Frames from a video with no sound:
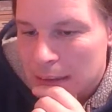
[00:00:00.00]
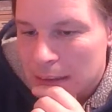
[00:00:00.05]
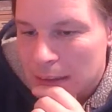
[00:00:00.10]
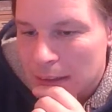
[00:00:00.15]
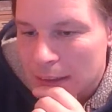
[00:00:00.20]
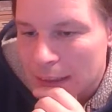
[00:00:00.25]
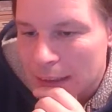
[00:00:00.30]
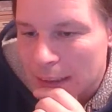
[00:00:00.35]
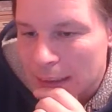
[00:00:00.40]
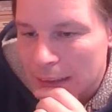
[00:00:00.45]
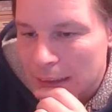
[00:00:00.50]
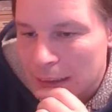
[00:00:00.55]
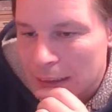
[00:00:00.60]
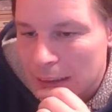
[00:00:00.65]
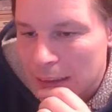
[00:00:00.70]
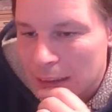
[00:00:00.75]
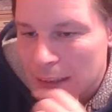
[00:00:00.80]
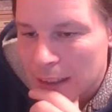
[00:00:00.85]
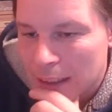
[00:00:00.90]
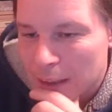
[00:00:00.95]
Okay.
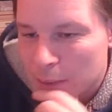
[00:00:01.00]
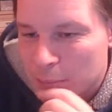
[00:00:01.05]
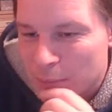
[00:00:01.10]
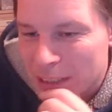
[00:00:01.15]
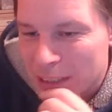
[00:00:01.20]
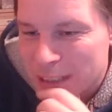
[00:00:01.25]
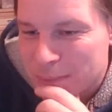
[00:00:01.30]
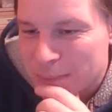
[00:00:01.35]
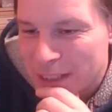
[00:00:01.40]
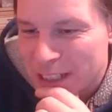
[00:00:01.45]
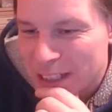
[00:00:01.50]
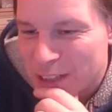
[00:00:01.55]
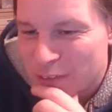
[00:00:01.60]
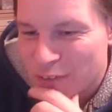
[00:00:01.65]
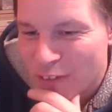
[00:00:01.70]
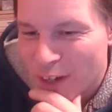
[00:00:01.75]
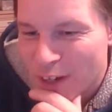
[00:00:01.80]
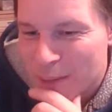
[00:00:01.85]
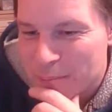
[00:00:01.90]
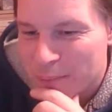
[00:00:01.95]
My spelling of
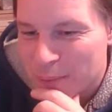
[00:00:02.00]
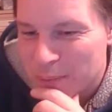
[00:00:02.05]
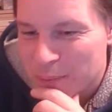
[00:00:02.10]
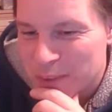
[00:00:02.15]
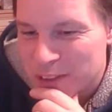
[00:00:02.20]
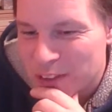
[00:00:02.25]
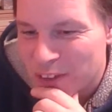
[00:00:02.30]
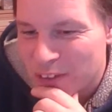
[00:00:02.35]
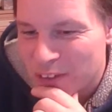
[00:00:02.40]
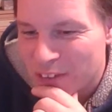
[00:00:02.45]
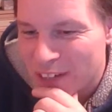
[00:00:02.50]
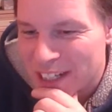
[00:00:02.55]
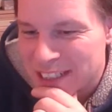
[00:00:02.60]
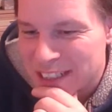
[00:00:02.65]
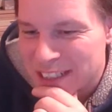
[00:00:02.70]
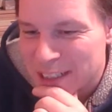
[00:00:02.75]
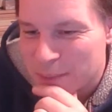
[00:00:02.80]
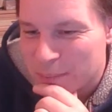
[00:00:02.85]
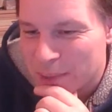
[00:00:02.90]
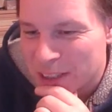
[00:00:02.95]
Rambly was not
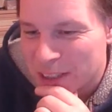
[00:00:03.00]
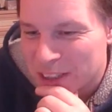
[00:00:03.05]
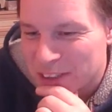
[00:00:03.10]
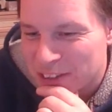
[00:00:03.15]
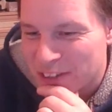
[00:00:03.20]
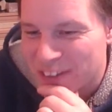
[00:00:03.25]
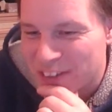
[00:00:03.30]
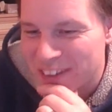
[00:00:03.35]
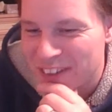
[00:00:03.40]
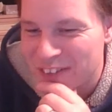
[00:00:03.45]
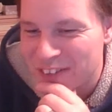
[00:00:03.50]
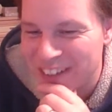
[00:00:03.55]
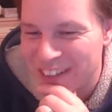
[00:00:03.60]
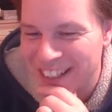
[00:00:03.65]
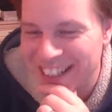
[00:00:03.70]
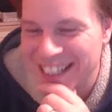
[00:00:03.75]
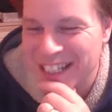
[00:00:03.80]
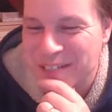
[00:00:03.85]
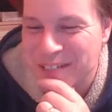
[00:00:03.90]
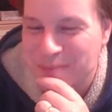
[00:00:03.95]
great in the picture of the
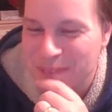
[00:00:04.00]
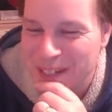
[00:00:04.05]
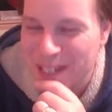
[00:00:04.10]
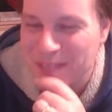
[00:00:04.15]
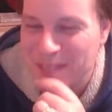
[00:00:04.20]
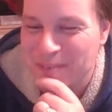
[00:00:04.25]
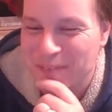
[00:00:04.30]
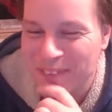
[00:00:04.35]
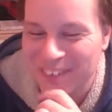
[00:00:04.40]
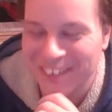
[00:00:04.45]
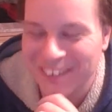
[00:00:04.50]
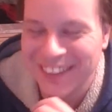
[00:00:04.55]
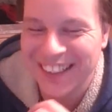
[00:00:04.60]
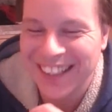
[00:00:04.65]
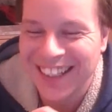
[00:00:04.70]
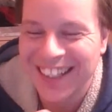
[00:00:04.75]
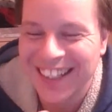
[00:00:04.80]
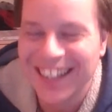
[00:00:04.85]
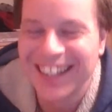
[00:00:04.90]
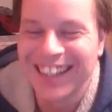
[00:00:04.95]
village people.
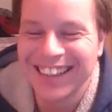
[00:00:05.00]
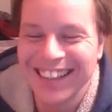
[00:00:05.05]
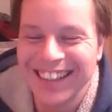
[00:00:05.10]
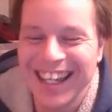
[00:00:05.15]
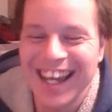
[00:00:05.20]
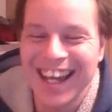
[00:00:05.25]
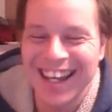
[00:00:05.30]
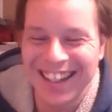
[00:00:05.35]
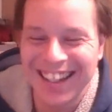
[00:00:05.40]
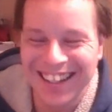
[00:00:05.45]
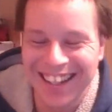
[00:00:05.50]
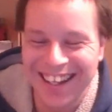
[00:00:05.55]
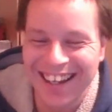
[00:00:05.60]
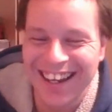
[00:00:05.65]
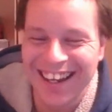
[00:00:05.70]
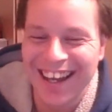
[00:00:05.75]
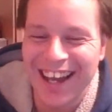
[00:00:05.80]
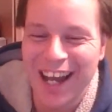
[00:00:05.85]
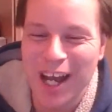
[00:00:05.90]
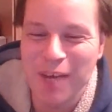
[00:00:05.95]
Yeah,
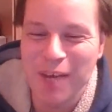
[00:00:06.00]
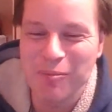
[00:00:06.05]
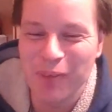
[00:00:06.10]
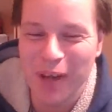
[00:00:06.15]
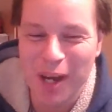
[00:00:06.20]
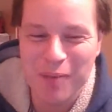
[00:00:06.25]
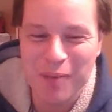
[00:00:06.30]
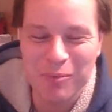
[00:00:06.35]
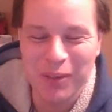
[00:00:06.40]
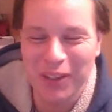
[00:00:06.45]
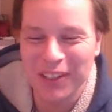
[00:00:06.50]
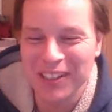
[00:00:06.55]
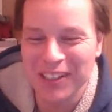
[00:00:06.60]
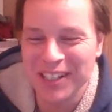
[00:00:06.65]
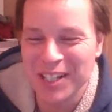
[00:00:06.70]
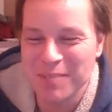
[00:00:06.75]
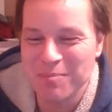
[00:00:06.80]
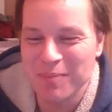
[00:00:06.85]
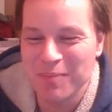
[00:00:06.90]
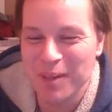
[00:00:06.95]
I'm not
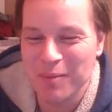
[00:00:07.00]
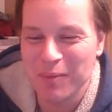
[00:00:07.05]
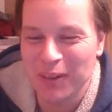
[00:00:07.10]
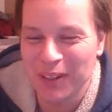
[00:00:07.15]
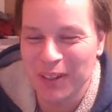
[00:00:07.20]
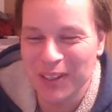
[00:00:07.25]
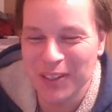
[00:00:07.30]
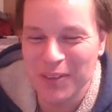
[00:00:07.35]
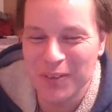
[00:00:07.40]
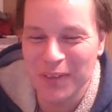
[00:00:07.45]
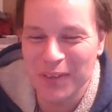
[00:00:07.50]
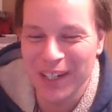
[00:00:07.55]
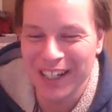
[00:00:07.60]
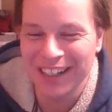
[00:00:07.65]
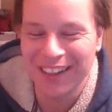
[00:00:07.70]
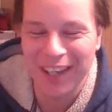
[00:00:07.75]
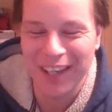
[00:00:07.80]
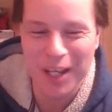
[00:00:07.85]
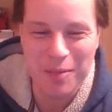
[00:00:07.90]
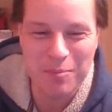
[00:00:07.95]
gonna
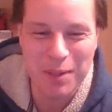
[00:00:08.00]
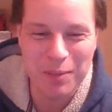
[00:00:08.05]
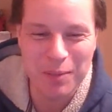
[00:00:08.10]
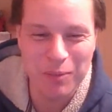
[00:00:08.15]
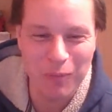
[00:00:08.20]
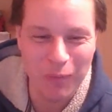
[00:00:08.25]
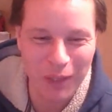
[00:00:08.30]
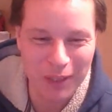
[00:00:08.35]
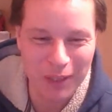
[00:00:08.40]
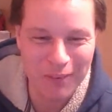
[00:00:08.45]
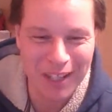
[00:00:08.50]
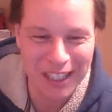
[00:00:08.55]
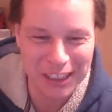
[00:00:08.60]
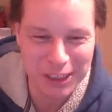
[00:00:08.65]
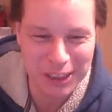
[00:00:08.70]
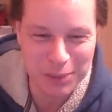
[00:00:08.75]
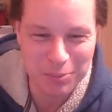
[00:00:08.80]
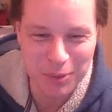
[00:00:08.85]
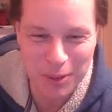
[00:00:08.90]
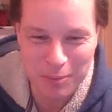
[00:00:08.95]
enlighten people what you
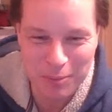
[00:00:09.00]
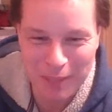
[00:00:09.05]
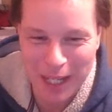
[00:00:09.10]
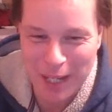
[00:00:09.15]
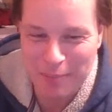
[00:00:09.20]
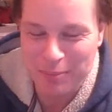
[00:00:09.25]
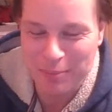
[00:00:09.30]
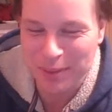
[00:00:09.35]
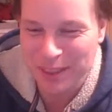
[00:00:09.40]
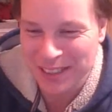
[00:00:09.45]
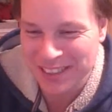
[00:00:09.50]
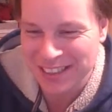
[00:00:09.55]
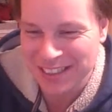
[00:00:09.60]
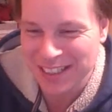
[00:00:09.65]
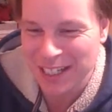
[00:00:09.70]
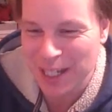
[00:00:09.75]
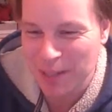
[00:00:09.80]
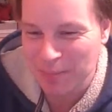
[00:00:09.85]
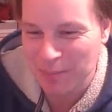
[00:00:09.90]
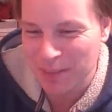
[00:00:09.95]
actually put, Matt. But
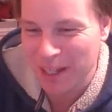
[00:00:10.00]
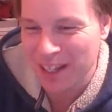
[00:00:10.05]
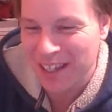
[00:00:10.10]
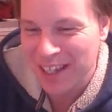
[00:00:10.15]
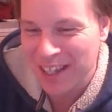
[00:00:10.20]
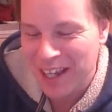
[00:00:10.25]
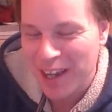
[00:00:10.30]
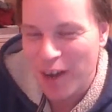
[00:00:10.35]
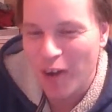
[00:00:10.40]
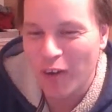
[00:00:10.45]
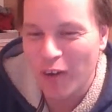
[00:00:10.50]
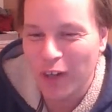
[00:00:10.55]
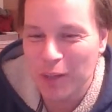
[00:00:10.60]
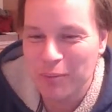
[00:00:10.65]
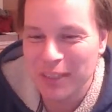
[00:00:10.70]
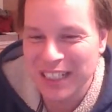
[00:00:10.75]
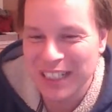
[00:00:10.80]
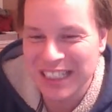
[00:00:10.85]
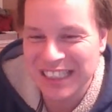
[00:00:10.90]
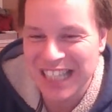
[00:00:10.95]
all I'm
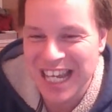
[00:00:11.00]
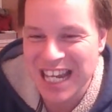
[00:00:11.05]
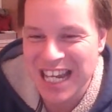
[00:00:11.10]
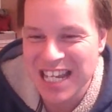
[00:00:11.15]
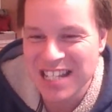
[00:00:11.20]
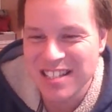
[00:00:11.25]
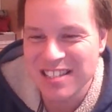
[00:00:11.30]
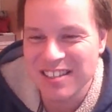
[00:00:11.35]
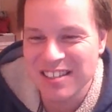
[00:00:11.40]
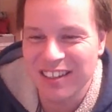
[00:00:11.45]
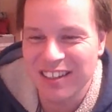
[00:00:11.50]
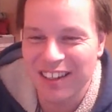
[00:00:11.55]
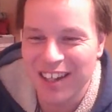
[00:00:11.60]
gonna say is